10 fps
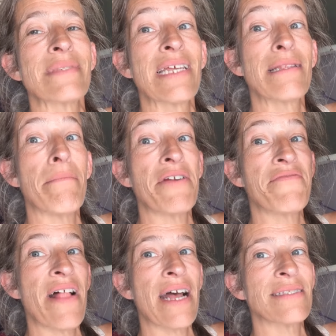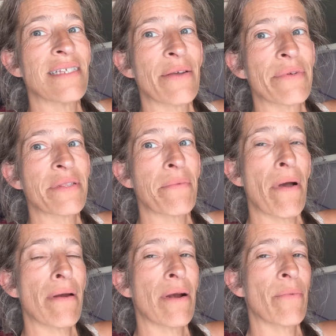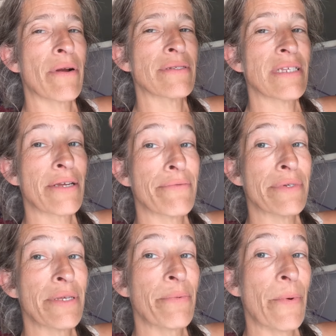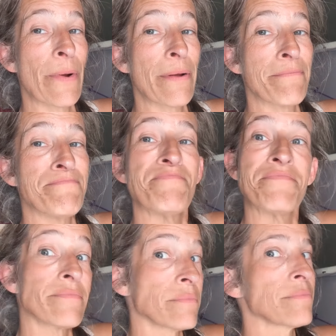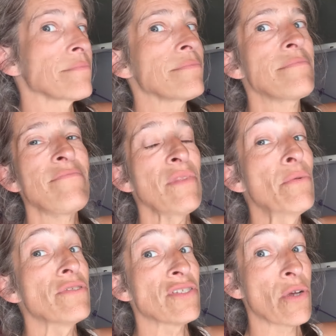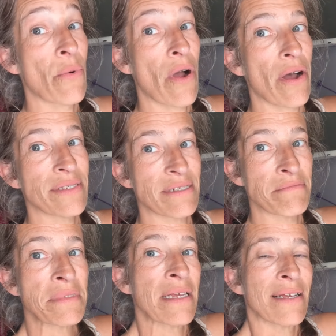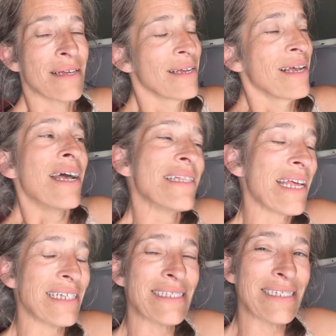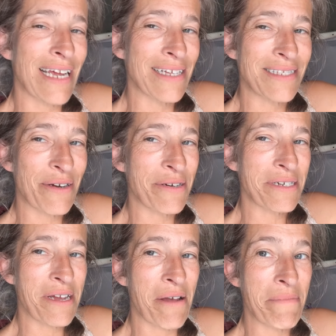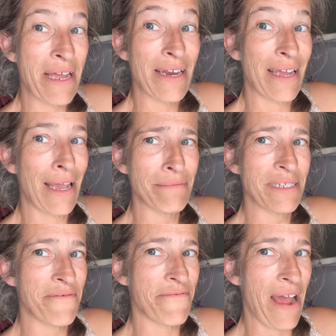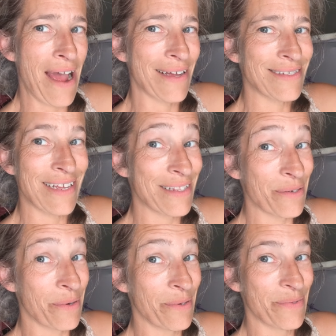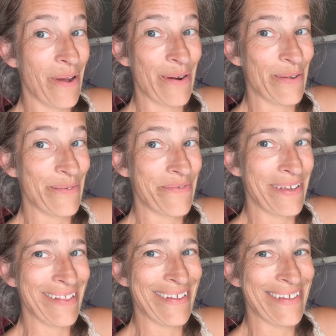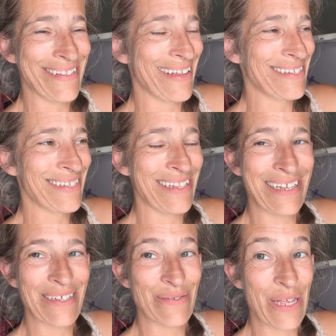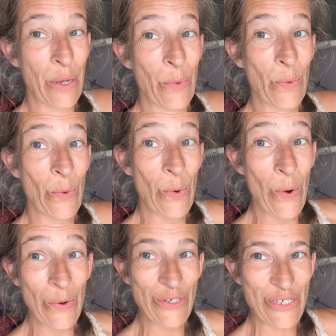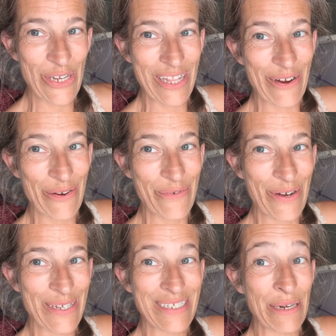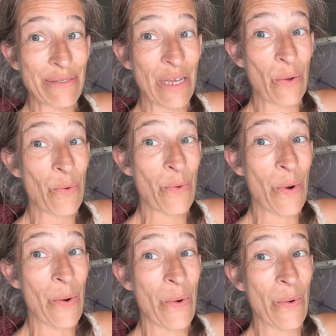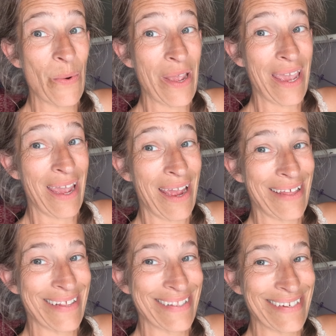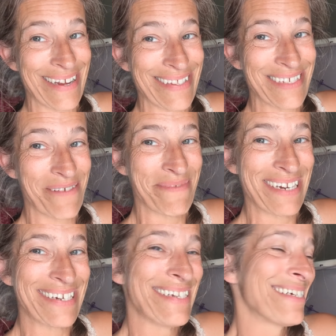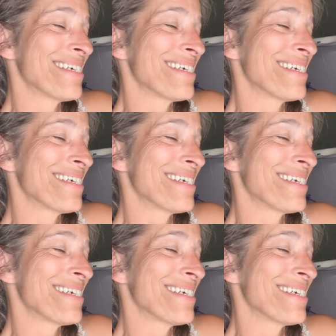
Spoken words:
In the mud flats, like with the water where it's like really warm. So awesome. And then as the tide started to come in, it comes in fast, like the cold water, you feel it. It's like suddenly it was like whoosh and there it was. And I was like, whoa, okay, I think the tide's coming in.